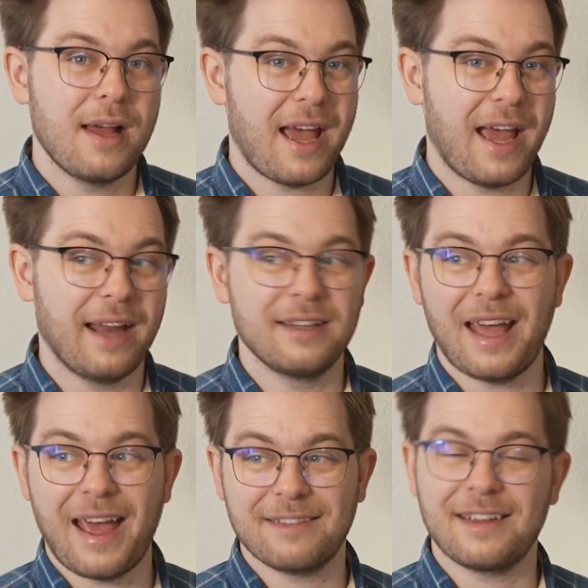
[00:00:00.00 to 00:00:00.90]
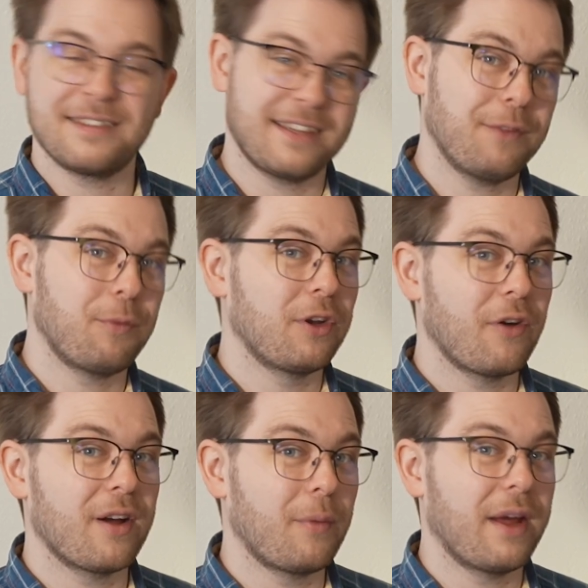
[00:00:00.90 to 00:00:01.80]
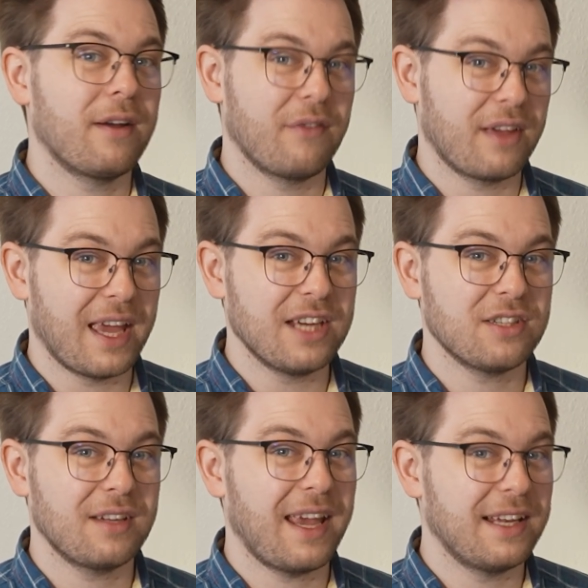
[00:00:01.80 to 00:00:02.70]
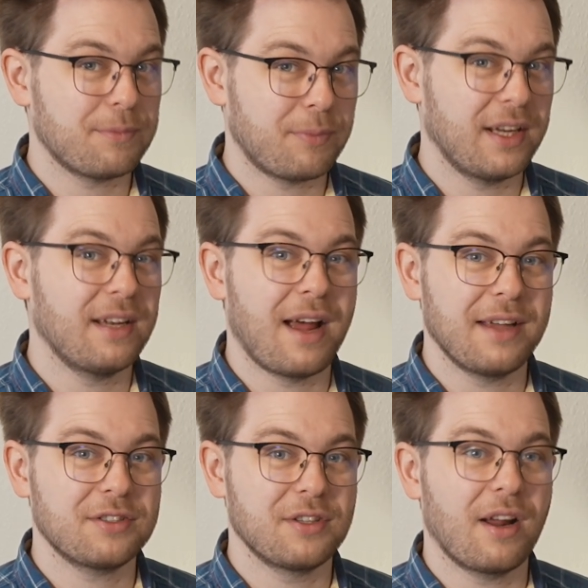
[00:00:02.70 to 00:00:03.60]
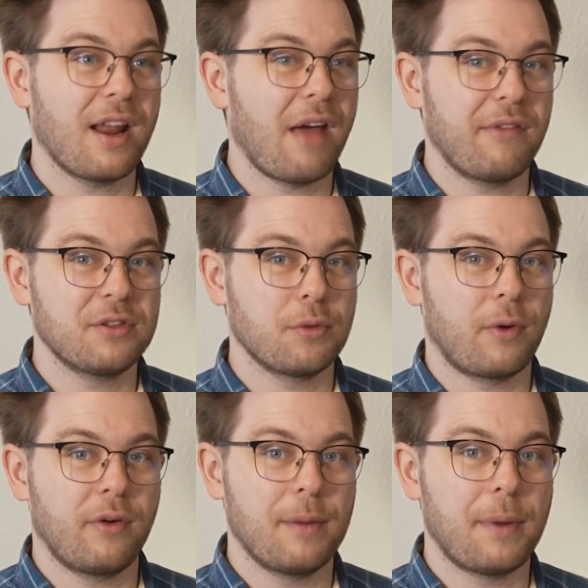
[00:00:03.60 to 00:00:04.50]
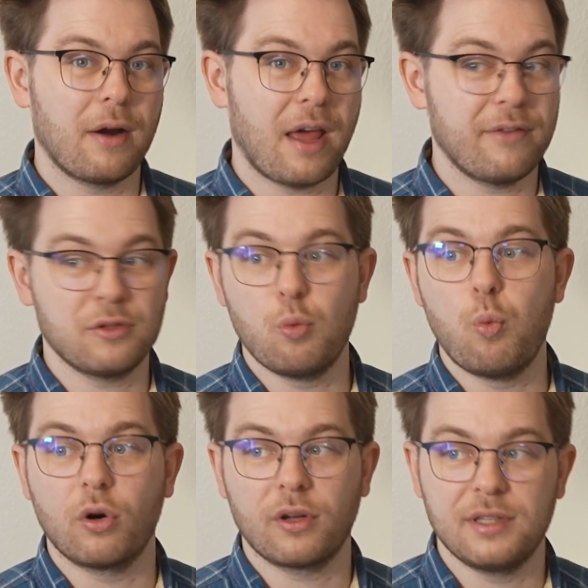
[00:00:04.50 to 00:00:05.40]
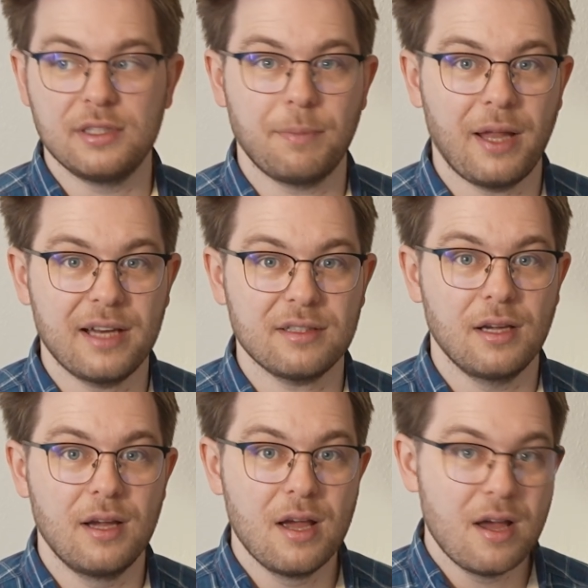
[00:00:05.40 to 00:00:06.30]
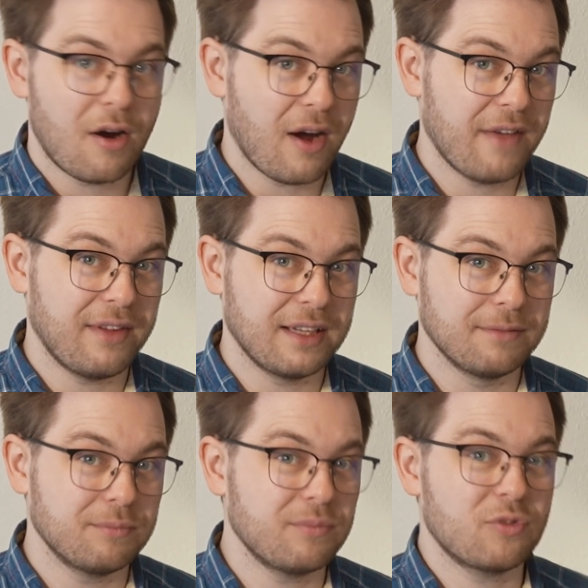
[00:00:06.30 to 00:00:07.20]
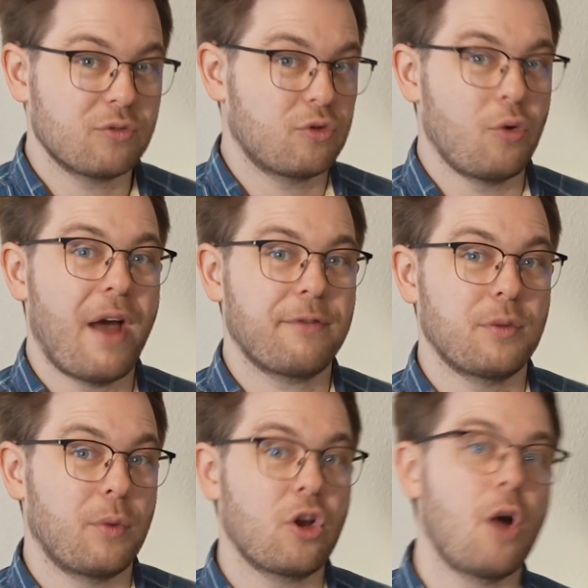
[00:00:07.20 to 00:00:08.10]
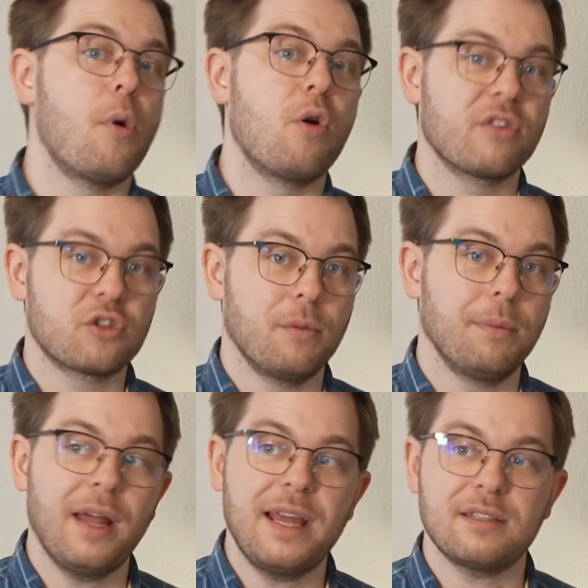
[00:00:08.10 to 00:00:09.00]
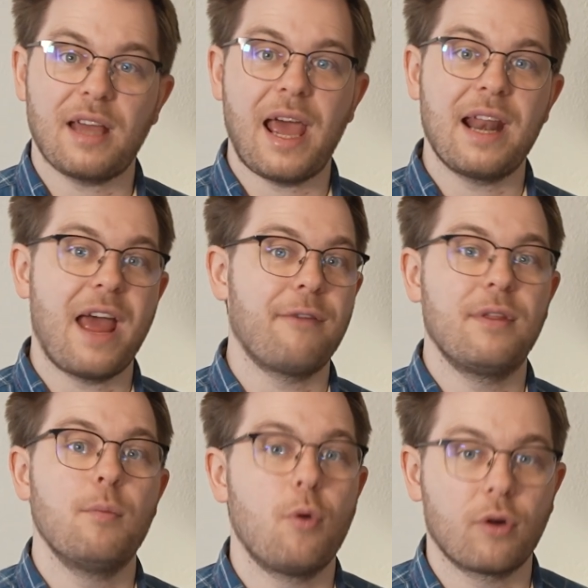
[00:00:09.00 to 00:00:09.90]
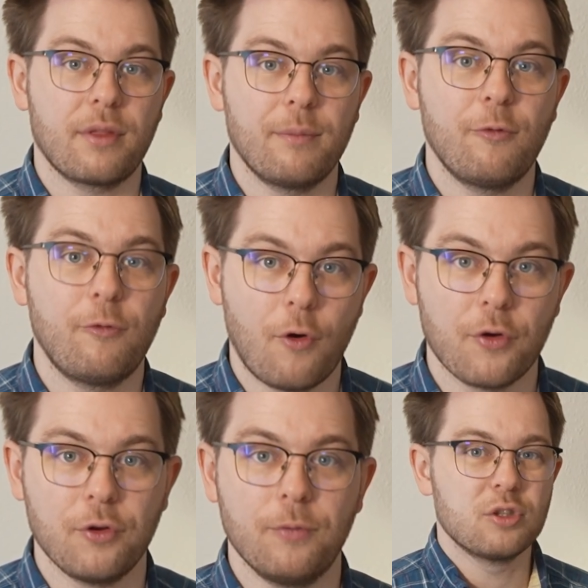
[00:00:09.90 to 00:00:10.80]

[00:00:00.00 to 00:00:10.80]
And as I said, when going away on a vacation, it's pretty nice to not having to worry about having to water these plants or having to have someone come over to a place and have them water them for you.